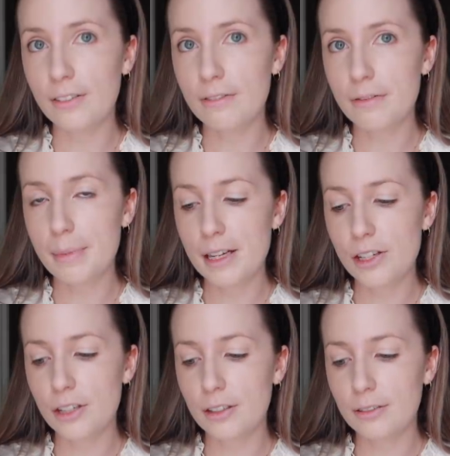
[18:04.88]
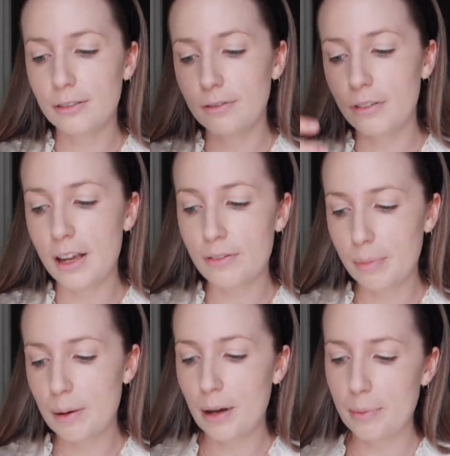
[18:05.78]
of information for even
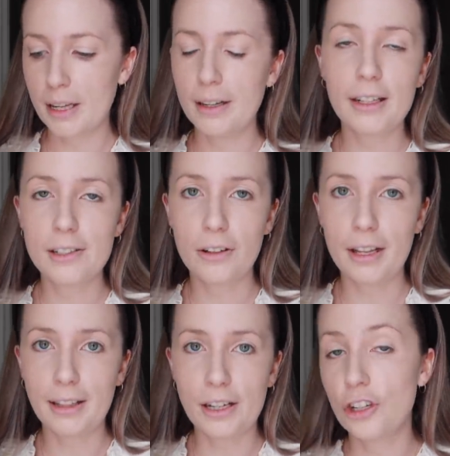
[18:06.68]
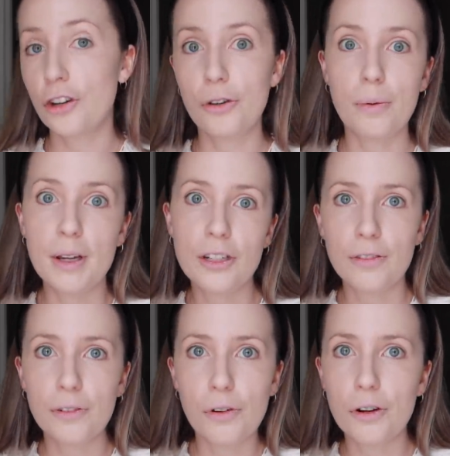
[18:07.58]
people coming in. Like, it's not like they show you a picture
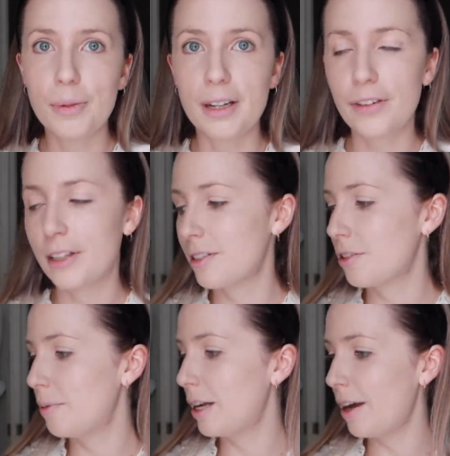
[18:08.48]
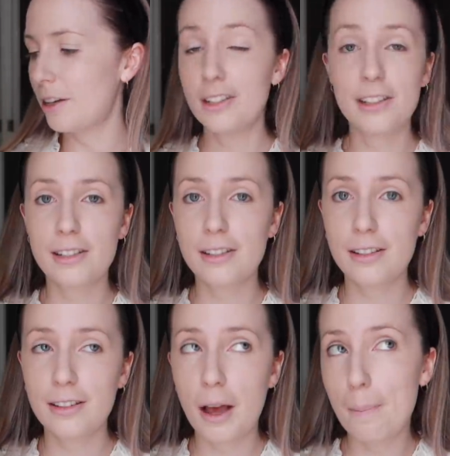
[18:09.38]
of the room and everything that's going to be like, because it's
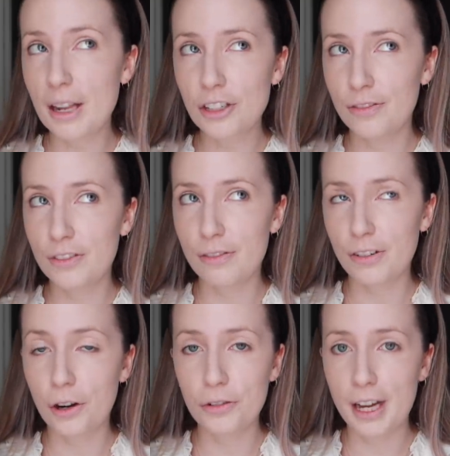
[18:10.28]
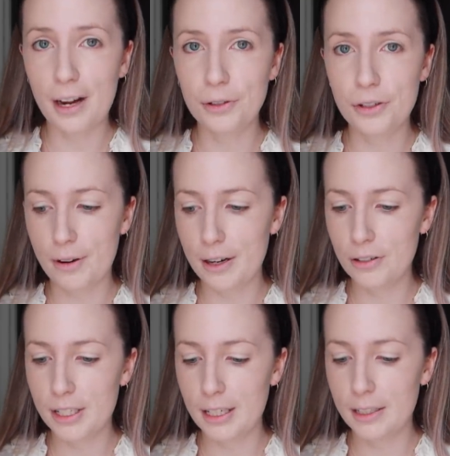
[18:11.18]
a bunch of different hotels throughout New
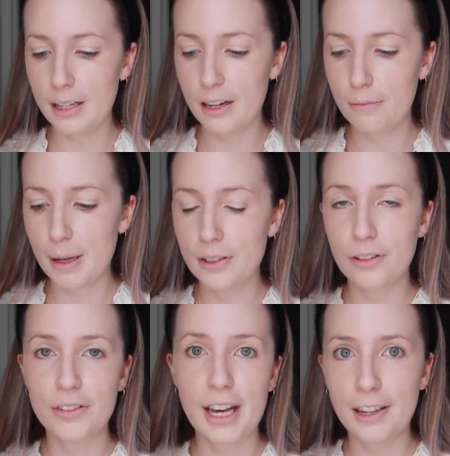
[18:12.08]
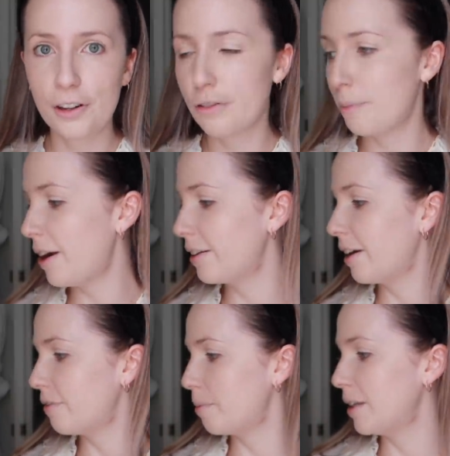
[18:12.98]
Zealand that have been sort of taken over by the
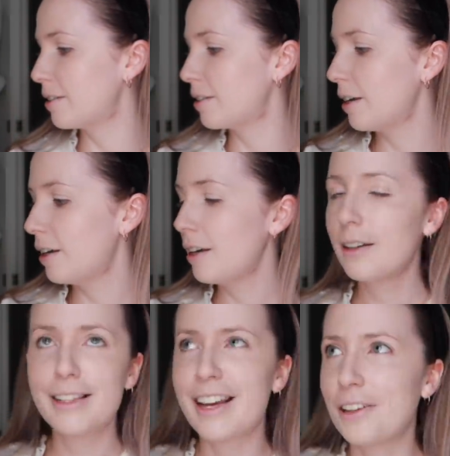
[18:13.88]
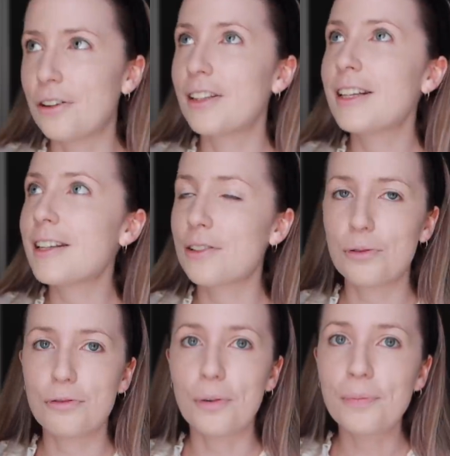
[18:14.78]
government. Taken over, that sounds
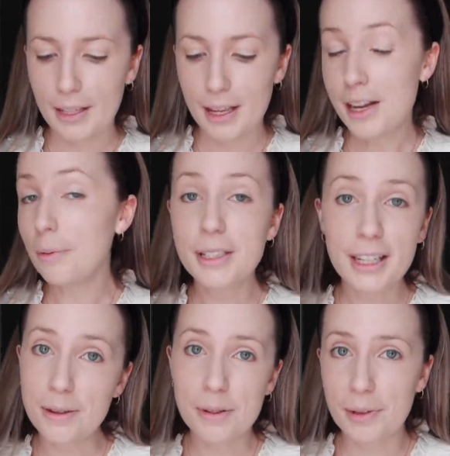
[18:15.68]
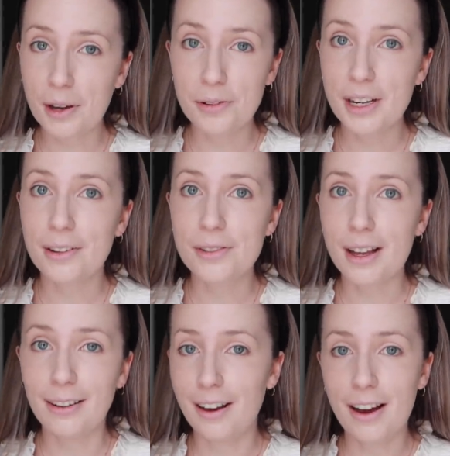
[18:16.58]
awful. It's helping to keep some of the hotels
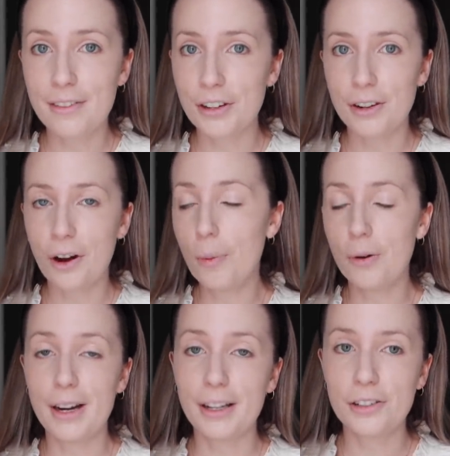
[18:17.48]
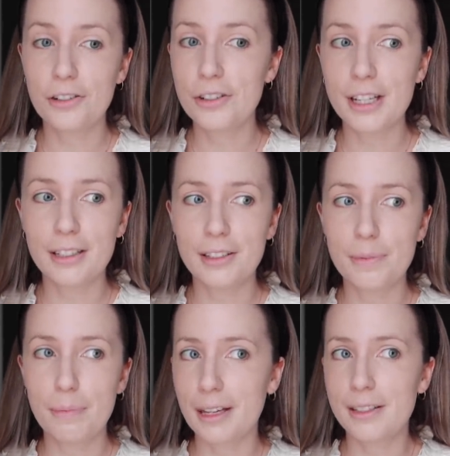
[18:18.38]
alive and operating because New Zealand's
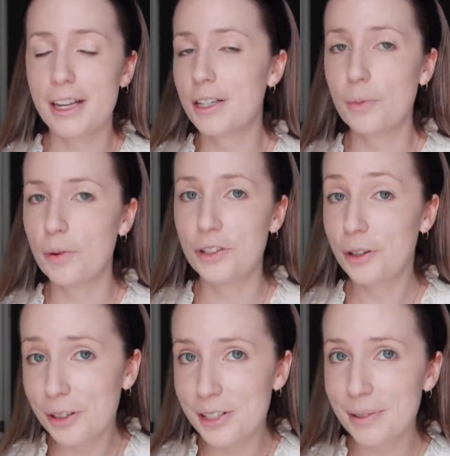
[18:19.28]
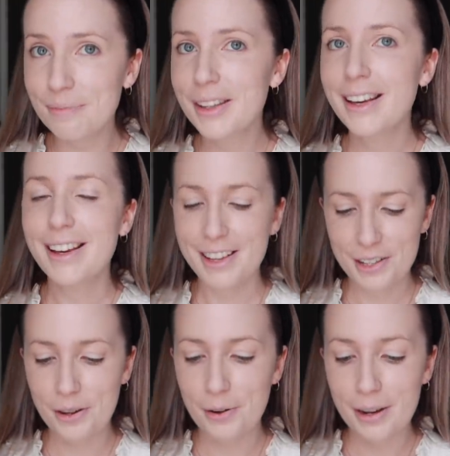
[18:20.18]
biggest export is tourism.
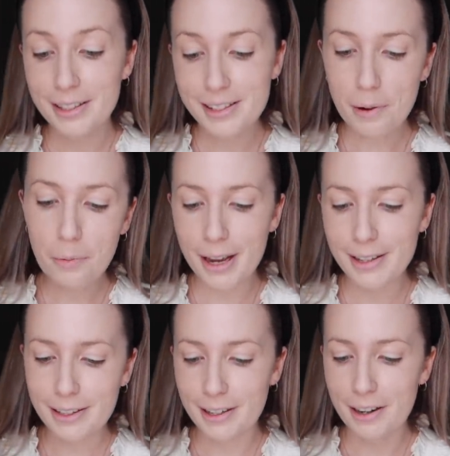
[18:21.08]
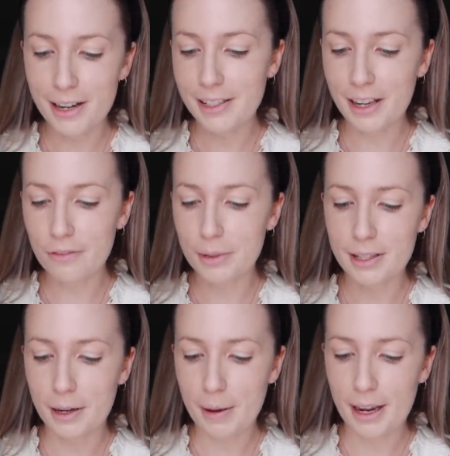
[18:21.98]
So in some way it's kind of nice the government's
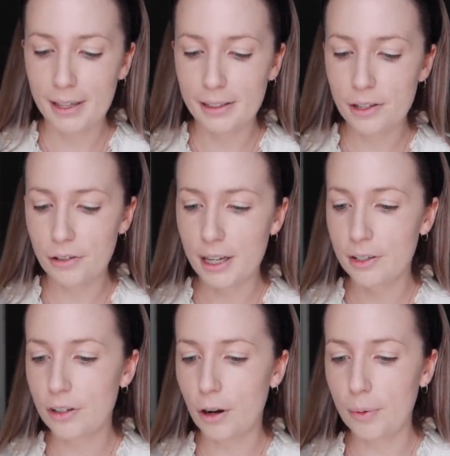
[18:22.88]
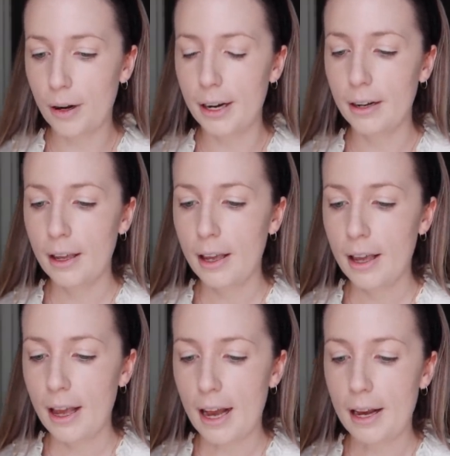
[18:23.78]
like paying these hotels to operate.
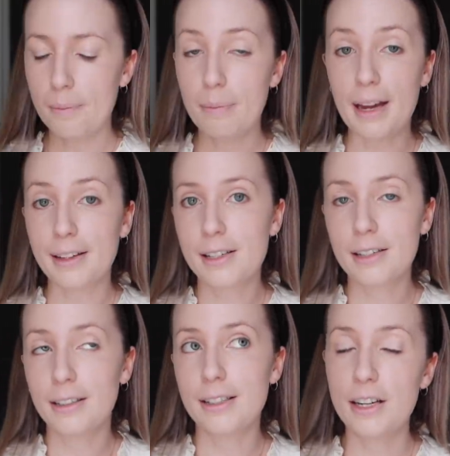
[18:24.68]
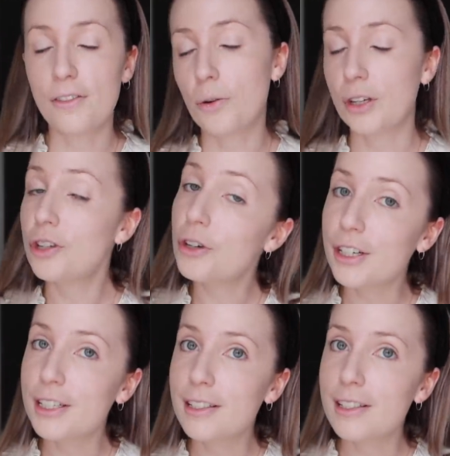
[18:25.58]
Um, but instead of holding
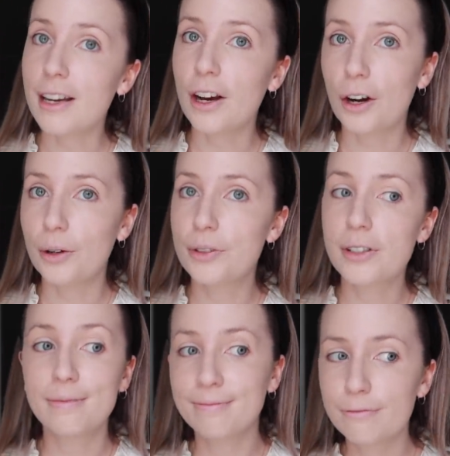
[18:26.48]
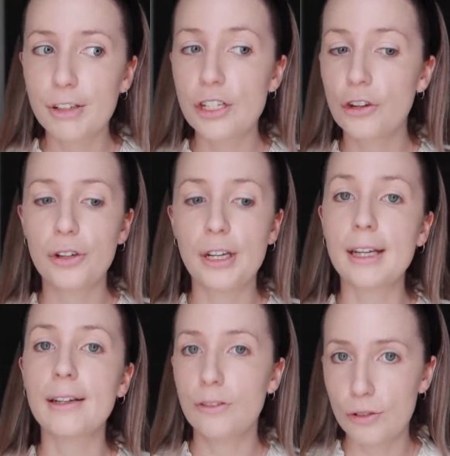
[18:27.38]
tourists, it holds
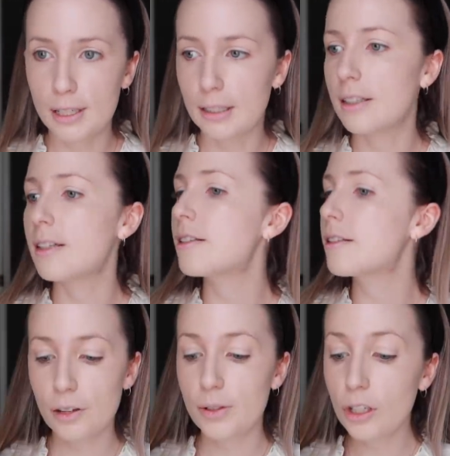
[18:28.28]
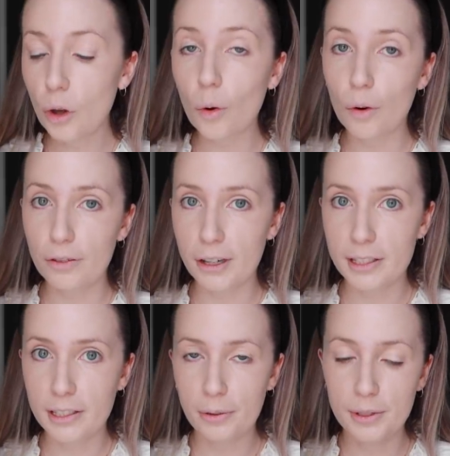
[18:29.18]
returning New Zealanders. So it's law for
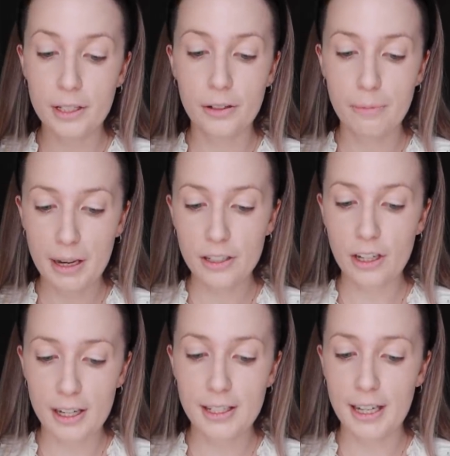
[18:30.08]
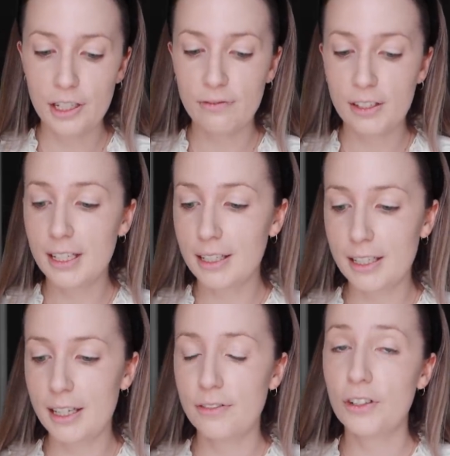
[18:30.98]
us to go into managed isolation
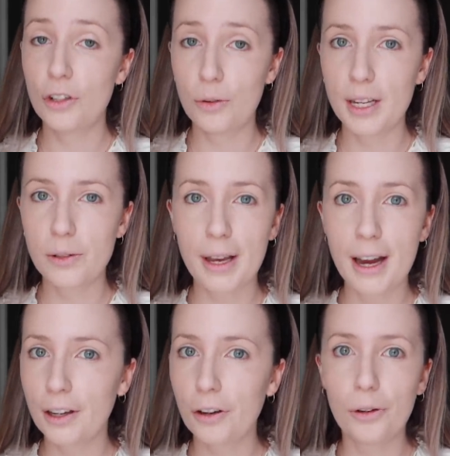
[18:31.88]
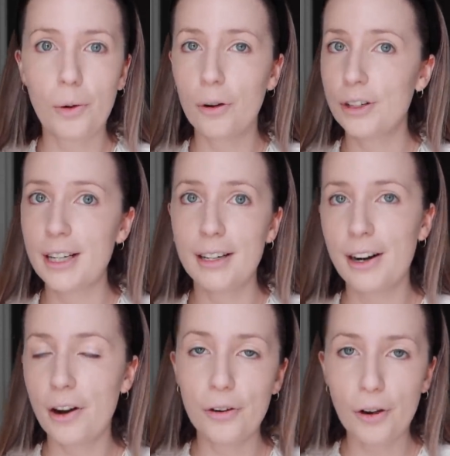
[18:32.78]
facilities for two weeks. We can't go quarantine in
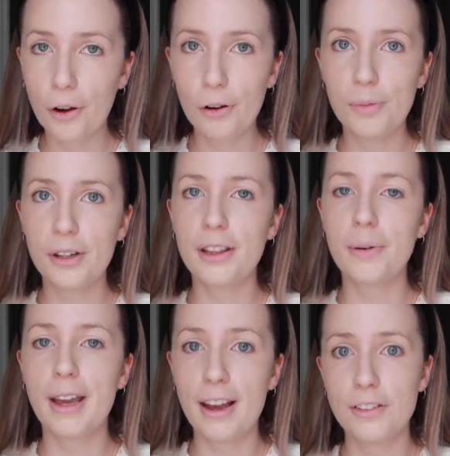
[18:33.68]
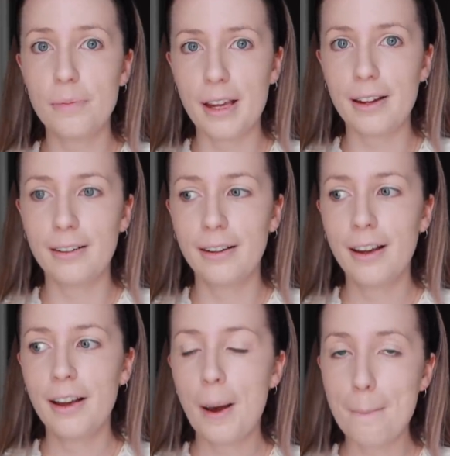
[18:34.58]
our own home or anything. We have to be in
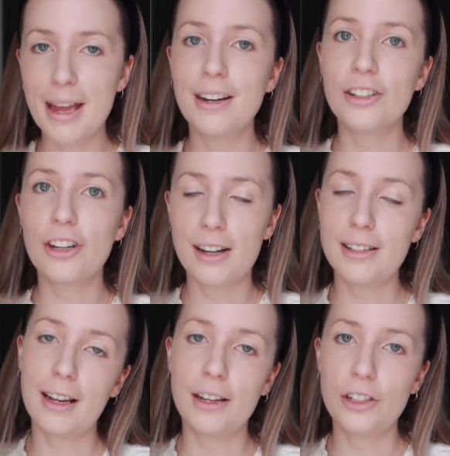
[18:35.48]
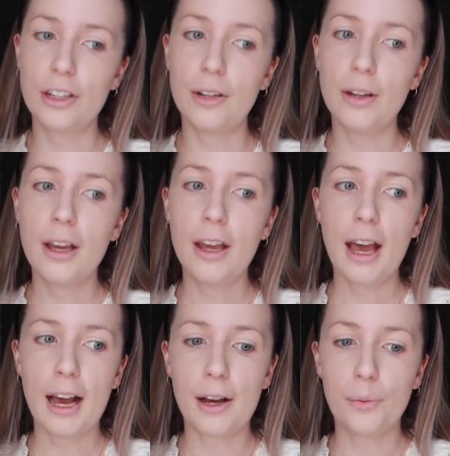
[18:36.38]
managed isolation,
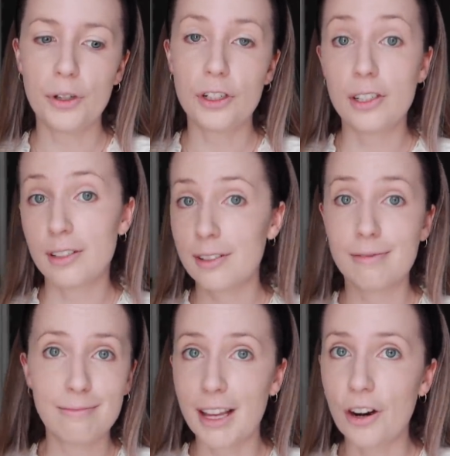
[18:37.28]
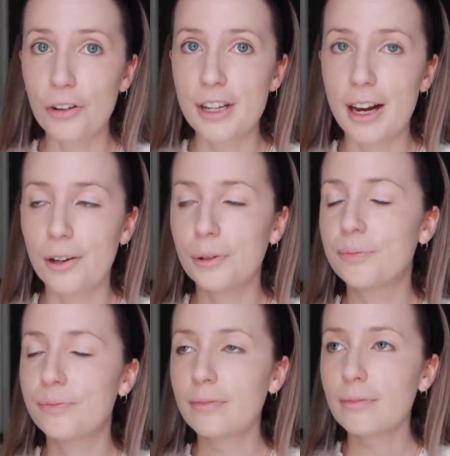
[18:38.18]
uh, which is in a hotel.